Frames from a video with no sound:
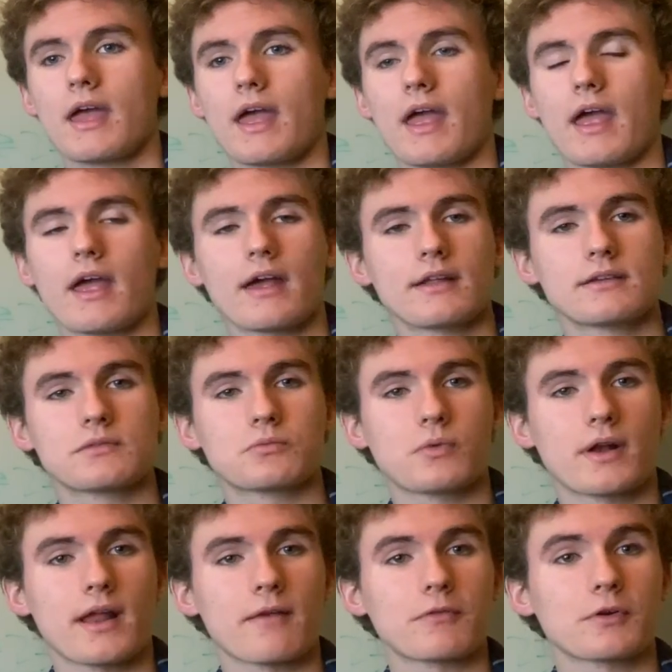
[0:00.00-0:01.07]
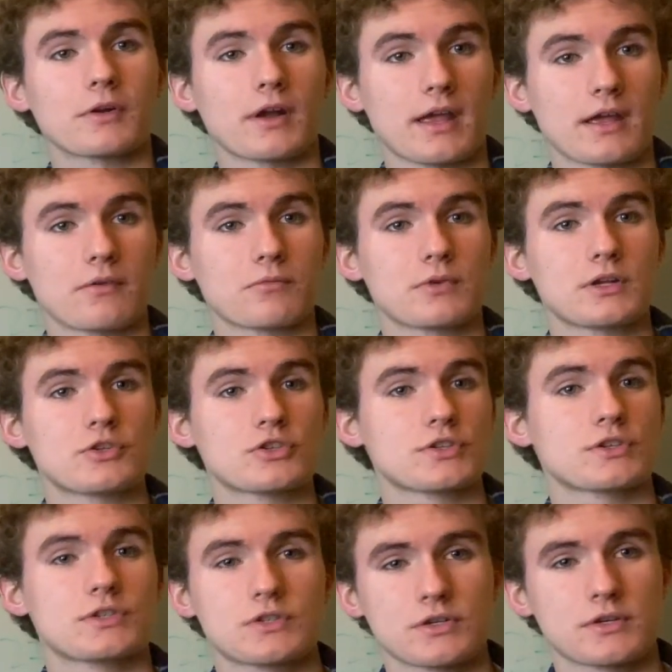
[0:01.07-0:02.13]
and whenever it reaches
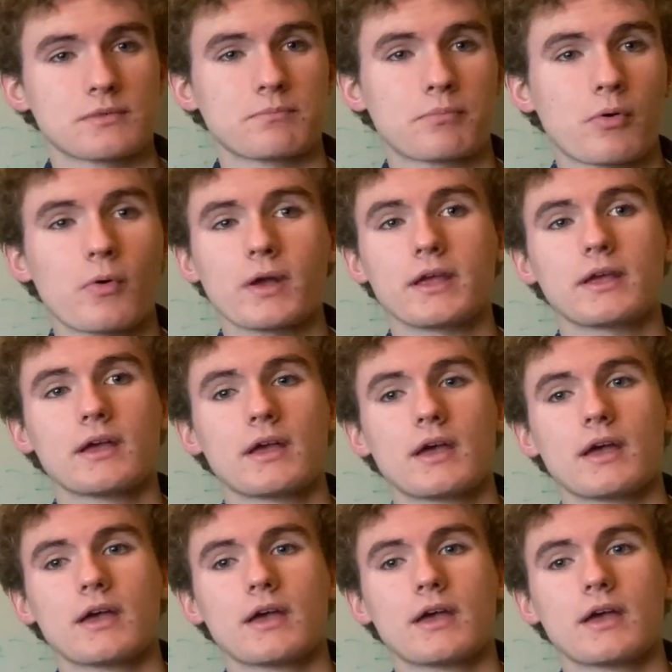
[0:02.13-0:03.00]
a certain point,